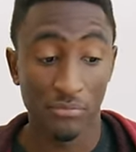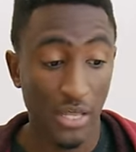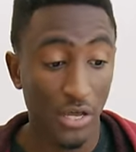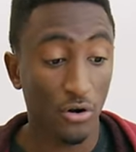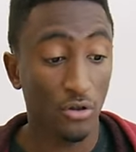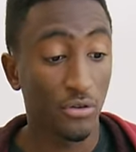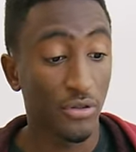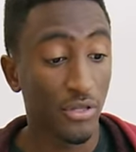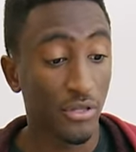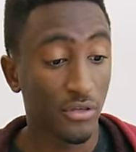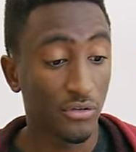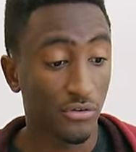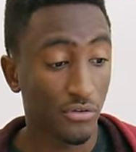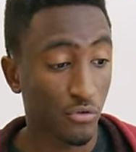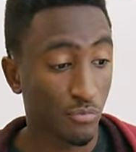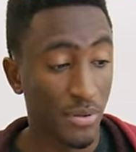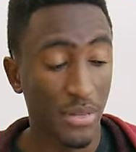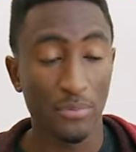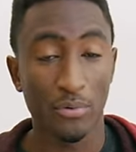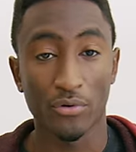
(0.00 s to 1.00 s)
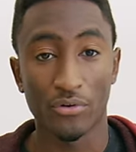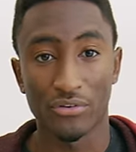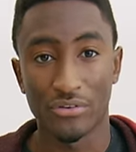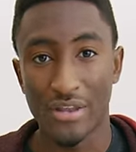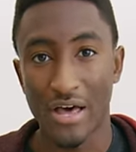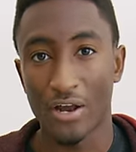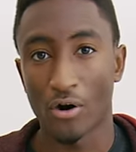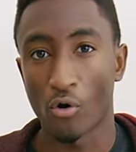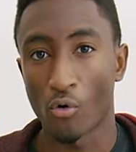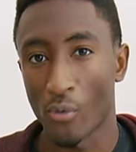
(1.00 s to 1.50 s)
not only do people
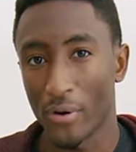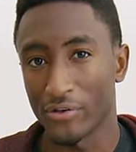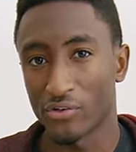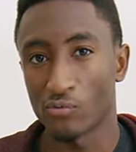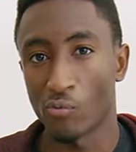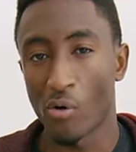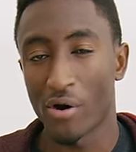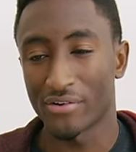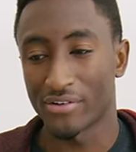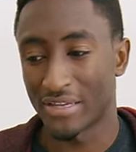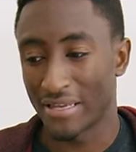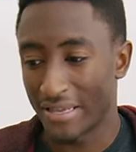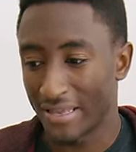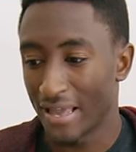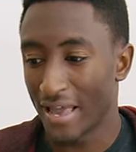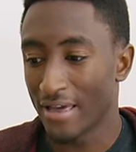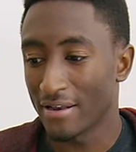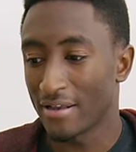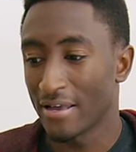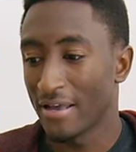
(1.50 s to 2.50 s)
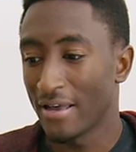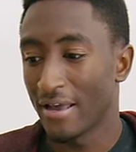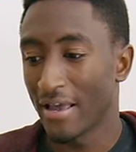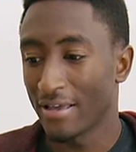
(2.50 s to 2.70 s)
not always want to get